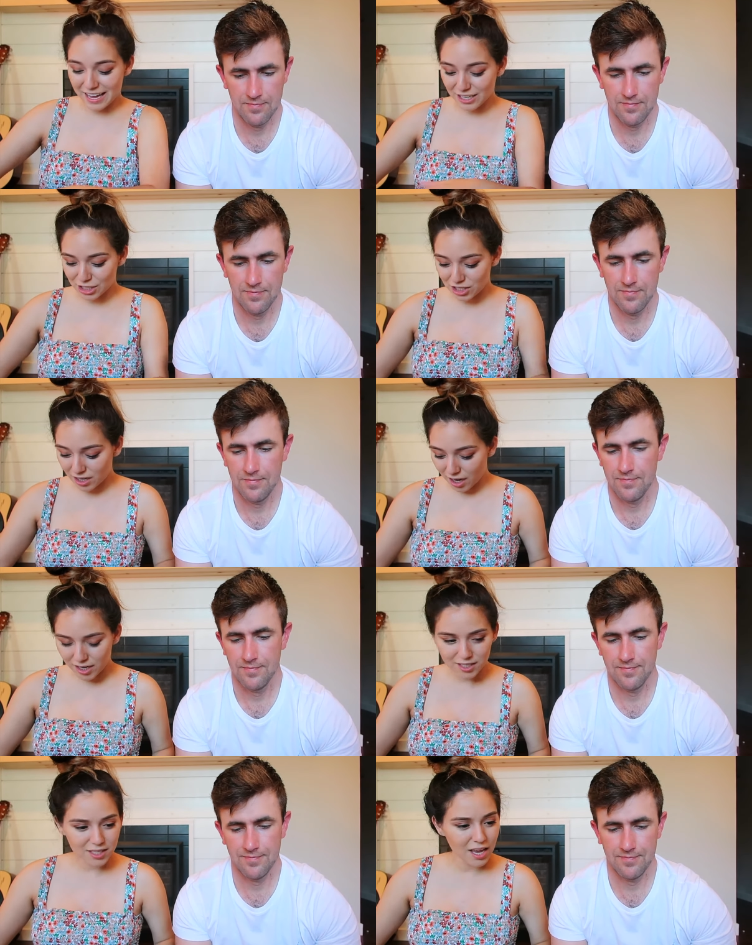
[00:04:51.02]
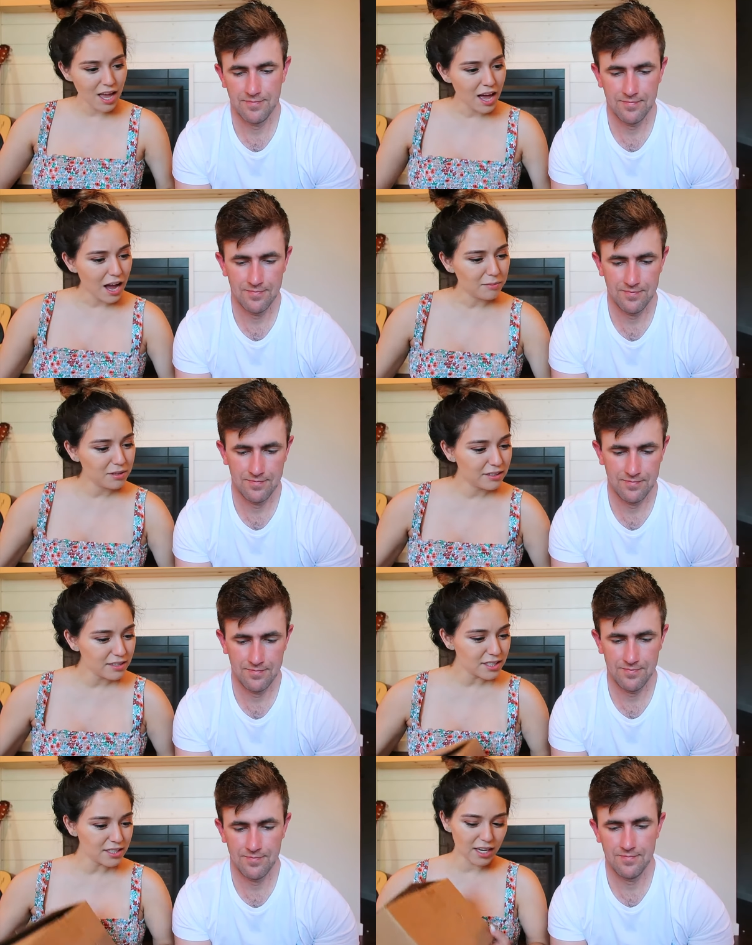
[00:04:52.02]
Speaker 1: and she got us, I believe
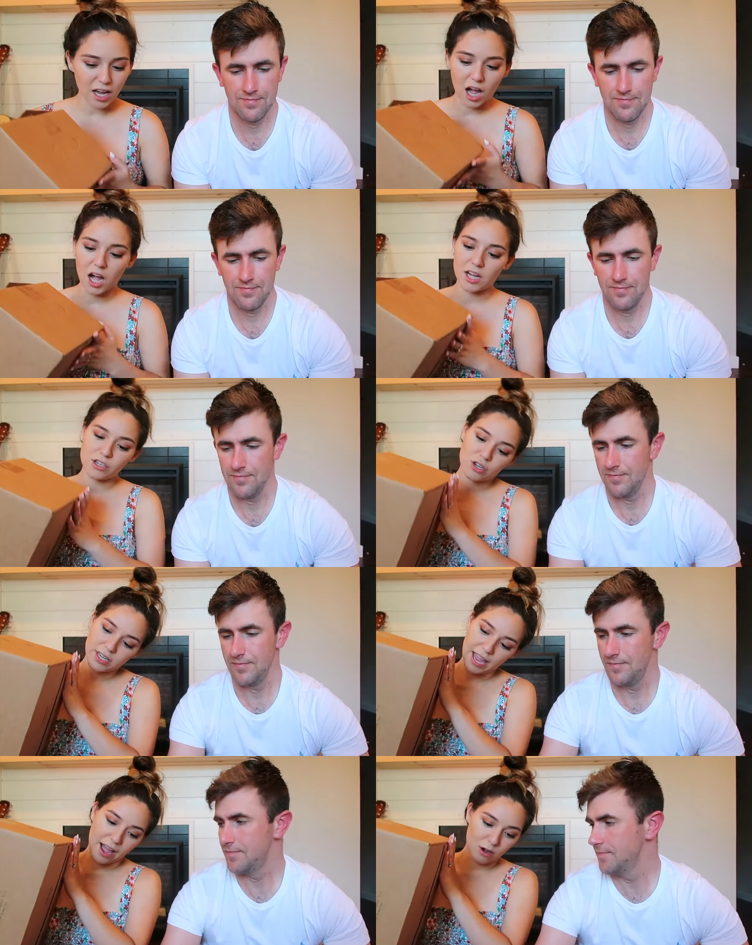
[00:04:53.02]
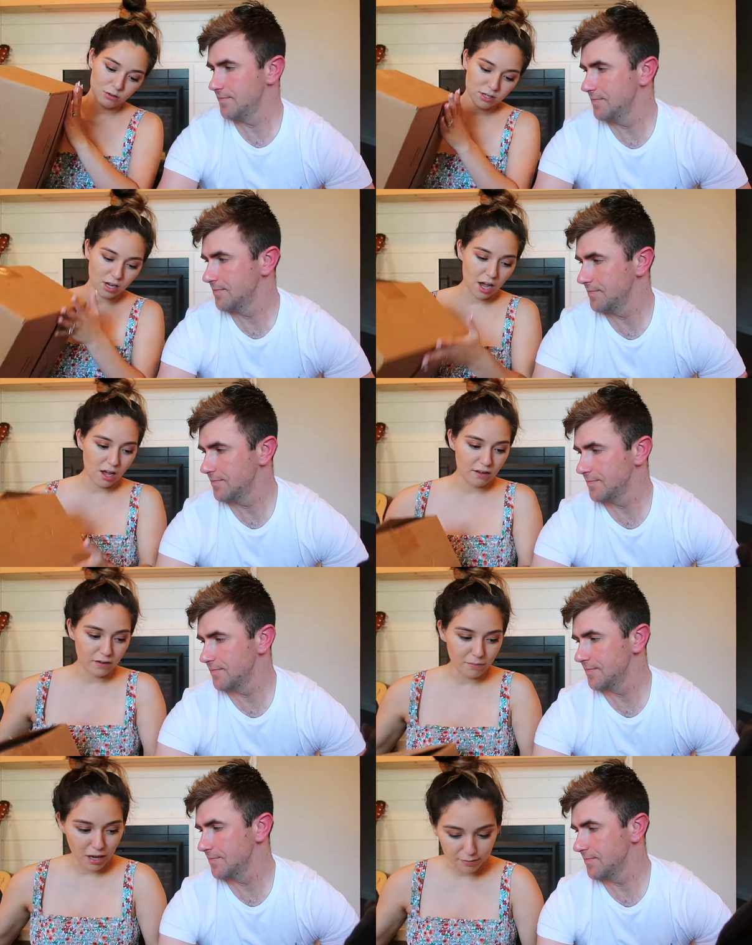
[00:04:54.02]
this is like a hundred count of
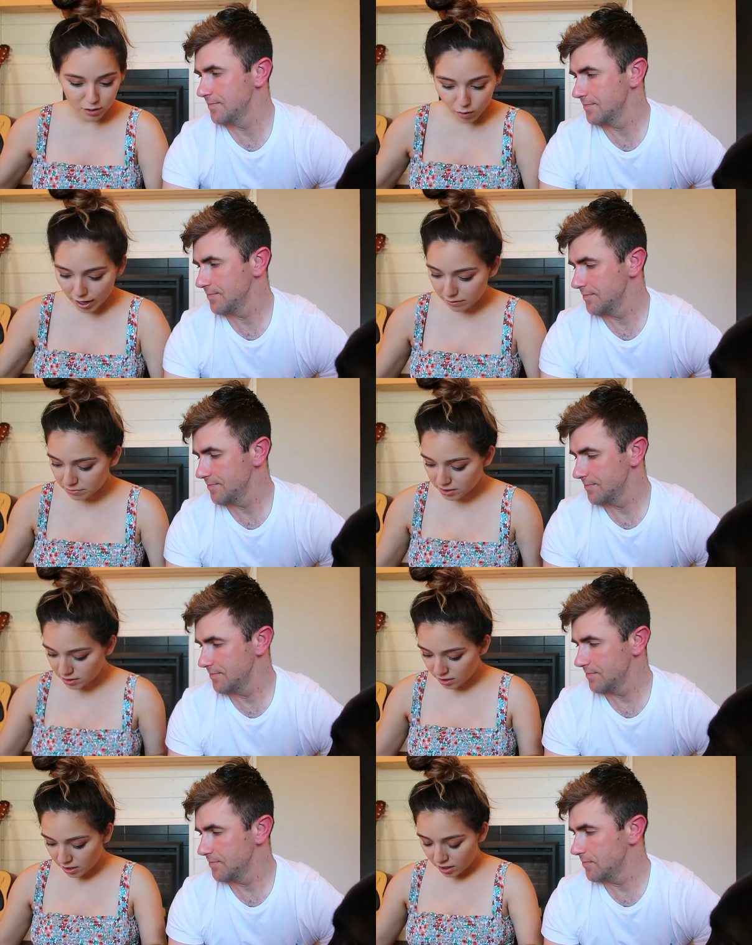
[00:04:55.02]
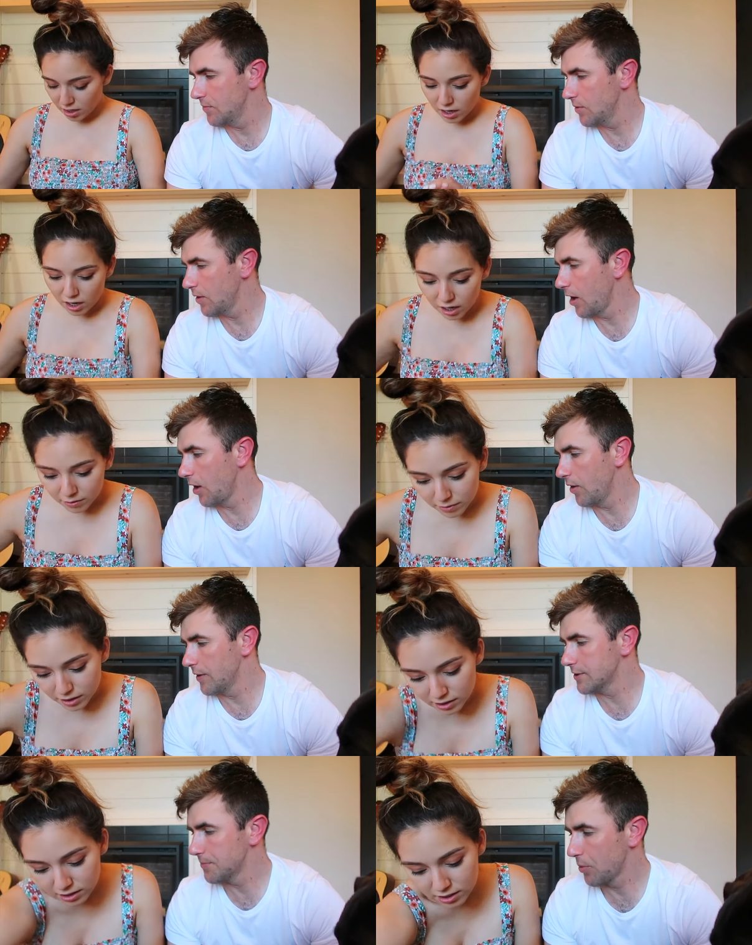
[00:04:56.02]
baby wipes. Um,
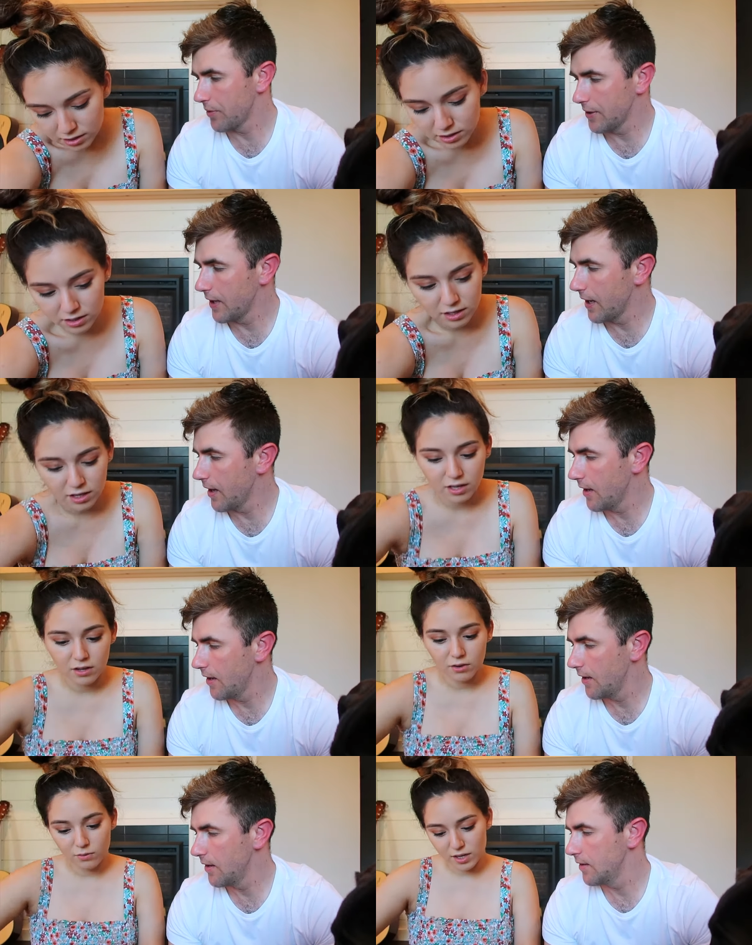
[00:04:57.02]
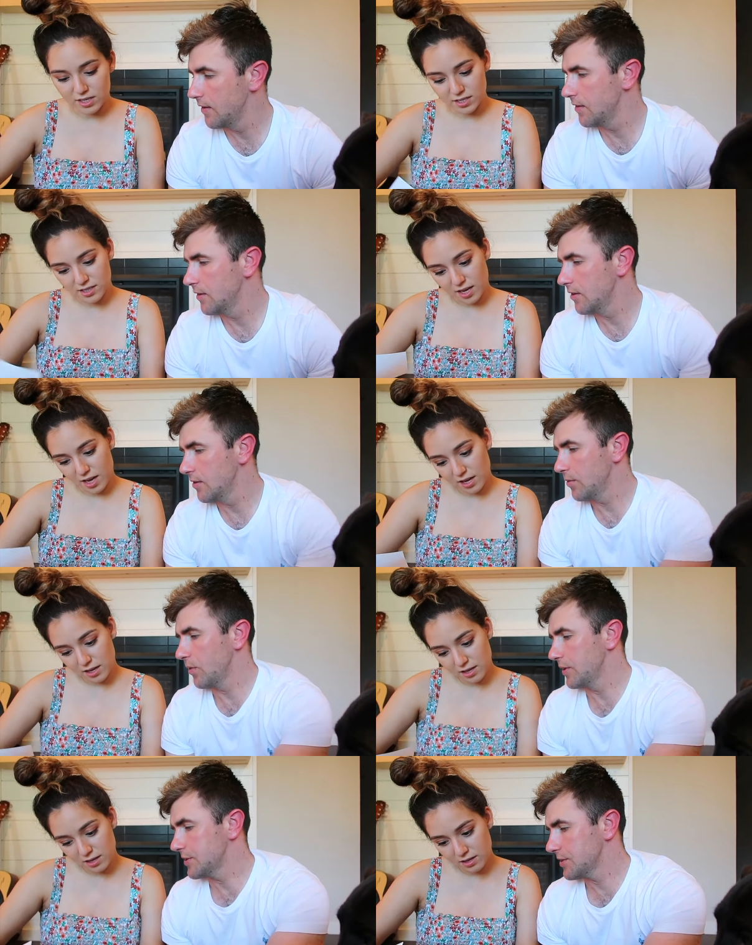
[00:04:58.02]
oh,
Speaker 2: it's more than that.
Speaker 1: What does it say?
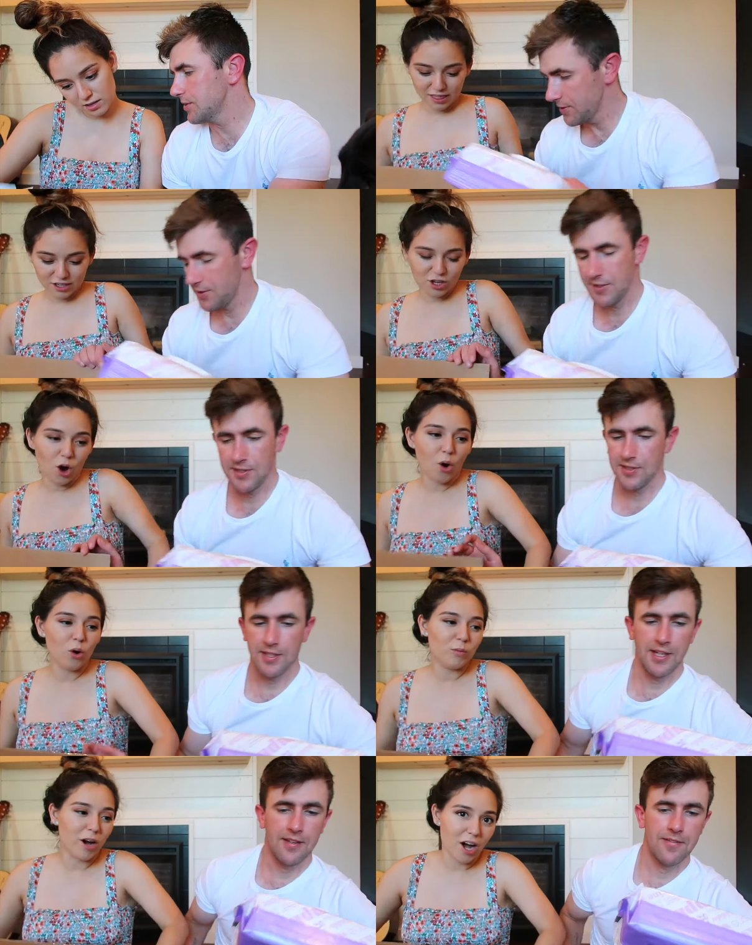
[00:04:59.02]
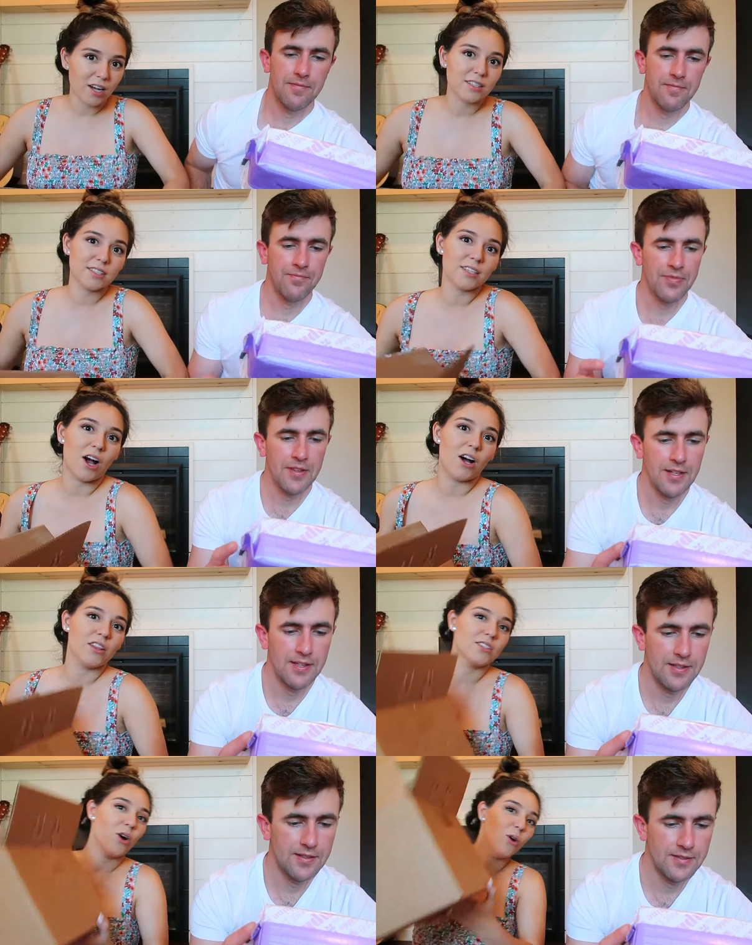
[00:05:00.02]
What's? There's a whole box, all
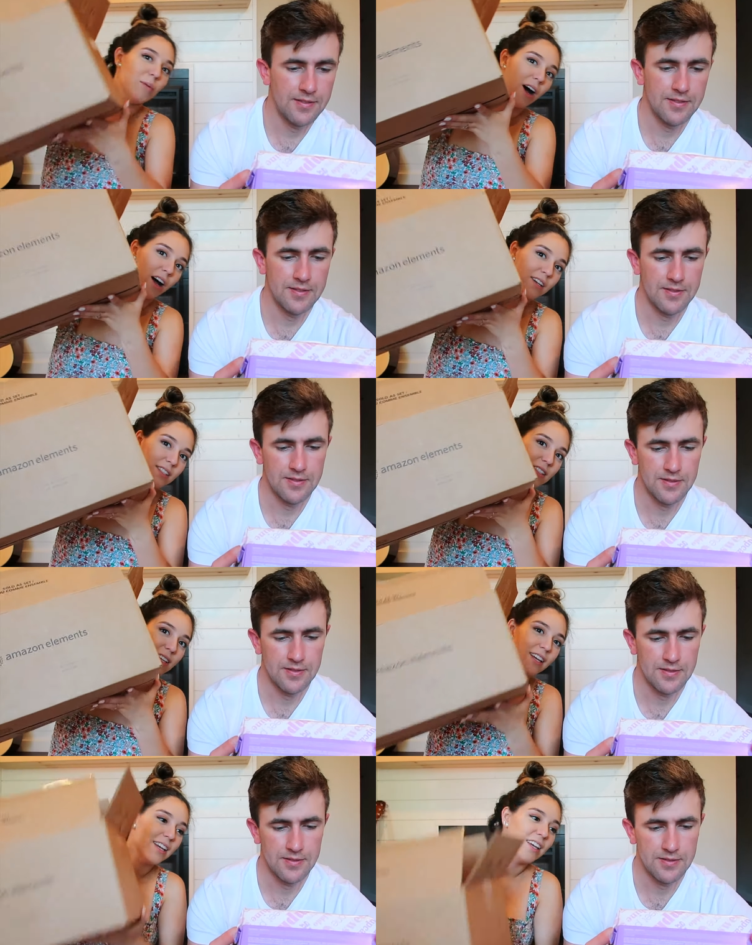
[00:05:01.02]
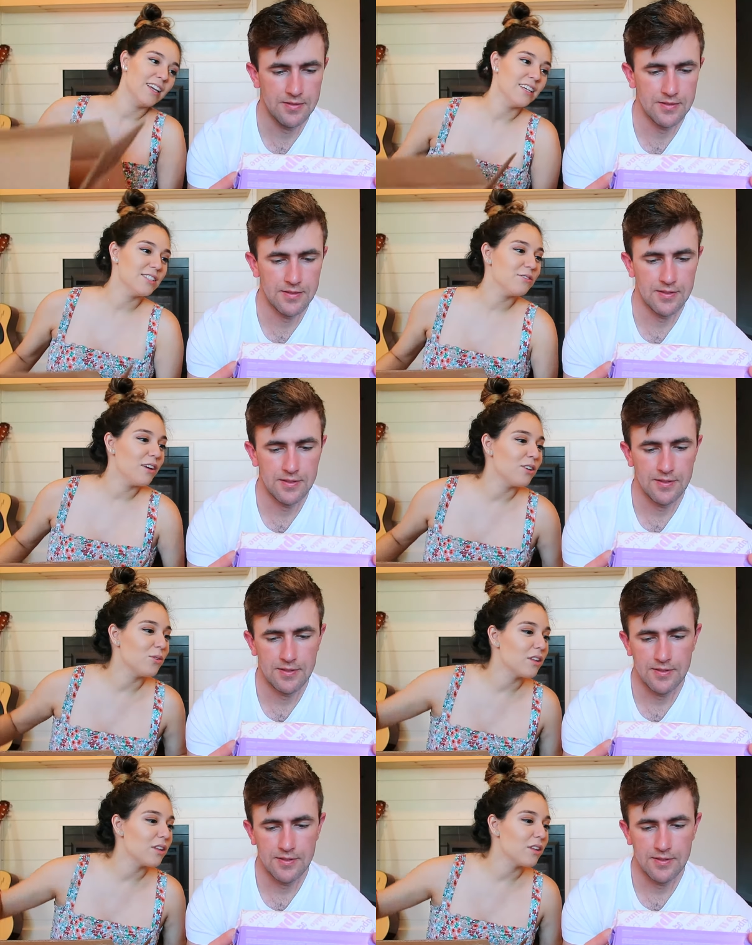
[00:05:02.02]
this whole box is filled